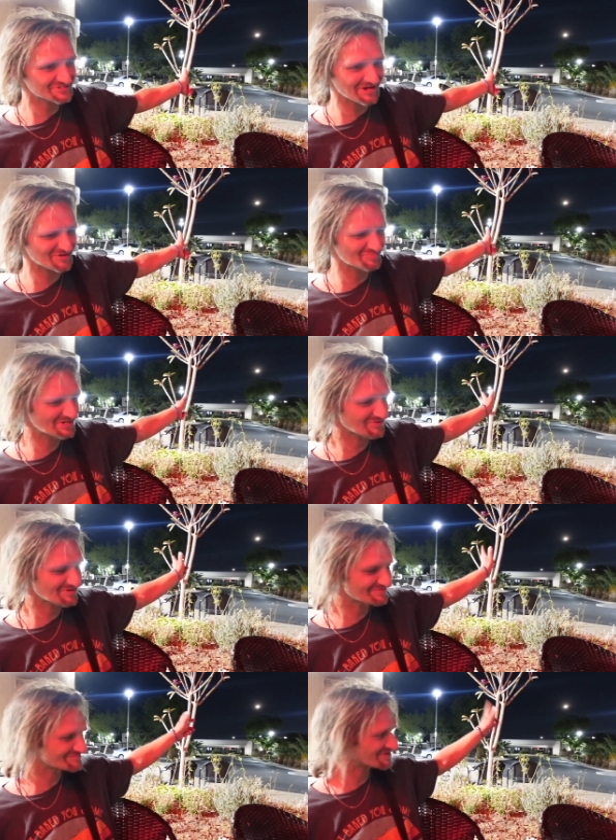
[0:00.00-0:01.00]
Taco Bell or
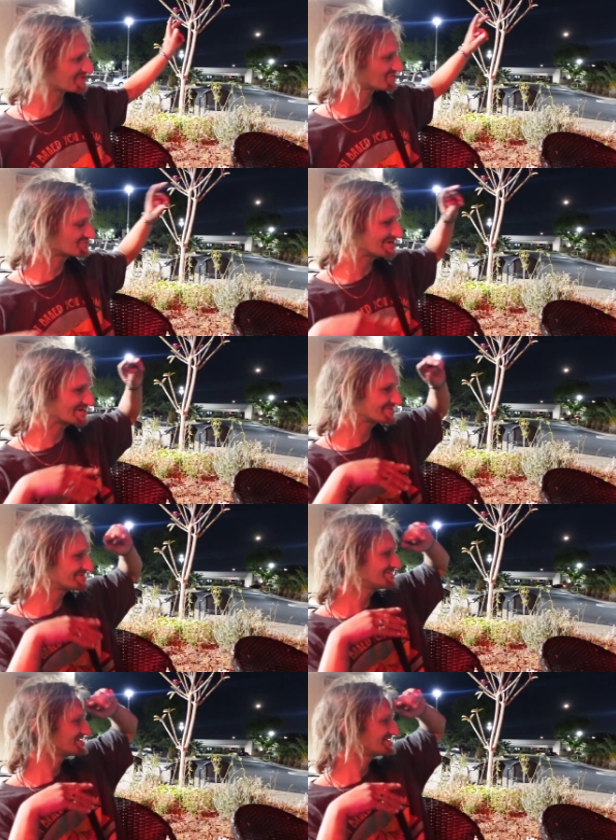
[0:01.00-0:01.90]
wherever the fuck it was back then.